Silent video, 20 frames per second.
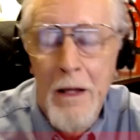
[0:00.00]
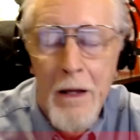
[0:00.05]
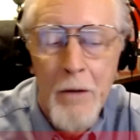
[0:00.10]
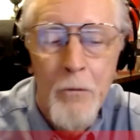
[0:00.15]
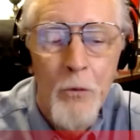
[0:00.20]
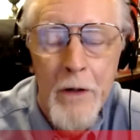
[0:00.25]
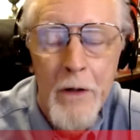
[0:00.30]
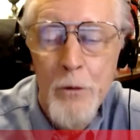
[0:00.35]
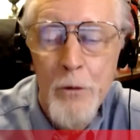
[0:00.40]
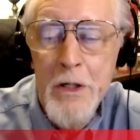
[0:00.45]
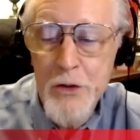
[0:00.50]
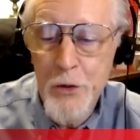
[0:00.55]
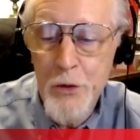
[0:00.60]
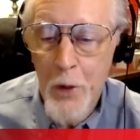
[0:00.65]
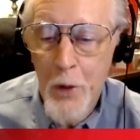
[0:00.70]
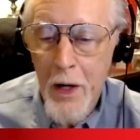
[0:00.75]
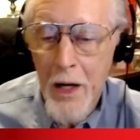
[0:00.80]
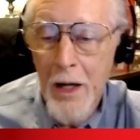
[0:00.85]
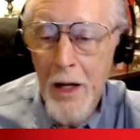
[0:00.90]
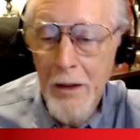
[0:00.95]
why I live
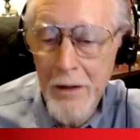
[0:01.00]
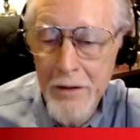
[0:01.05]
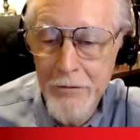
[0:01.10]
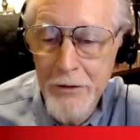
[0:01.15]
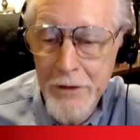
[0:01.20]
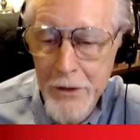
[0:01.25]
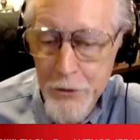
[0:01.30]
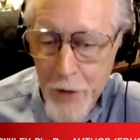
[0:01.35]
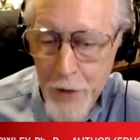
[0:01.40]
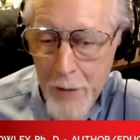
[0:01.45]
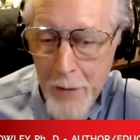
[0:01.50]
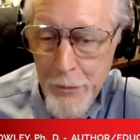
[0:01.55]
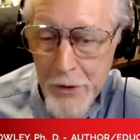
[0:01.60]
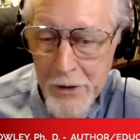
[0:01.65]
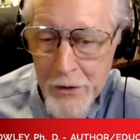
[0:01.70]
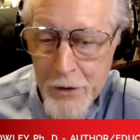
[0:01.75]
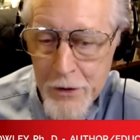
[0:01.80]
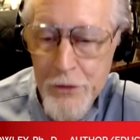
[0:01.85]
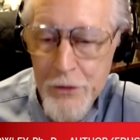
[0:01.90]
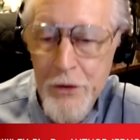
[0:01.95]
in the tropics is that
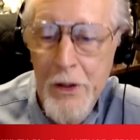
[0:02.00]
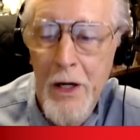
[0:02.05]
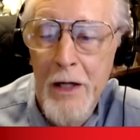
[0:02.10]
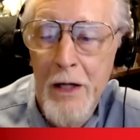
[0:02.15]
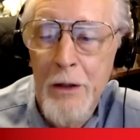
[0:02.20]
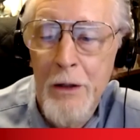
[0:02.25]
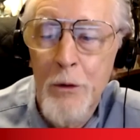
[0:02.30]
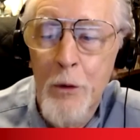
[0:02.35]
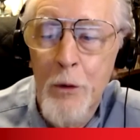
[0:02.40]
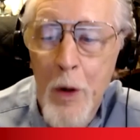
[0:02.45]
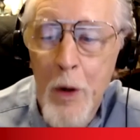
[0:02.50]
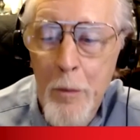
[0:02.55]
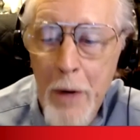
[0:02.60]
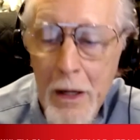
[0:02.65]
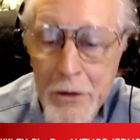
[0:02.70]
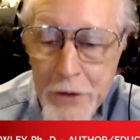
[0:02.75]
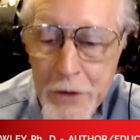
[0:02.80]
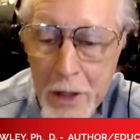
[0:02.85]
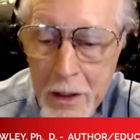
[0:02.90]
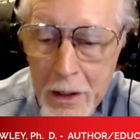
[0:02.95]
I grew up outside
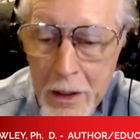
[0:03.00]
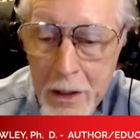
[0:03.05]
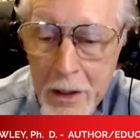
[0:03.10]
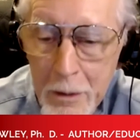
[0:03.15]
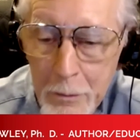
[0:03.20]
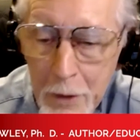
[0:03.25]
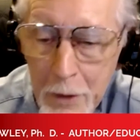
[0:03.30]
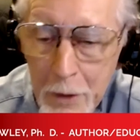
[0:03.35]
of Boston.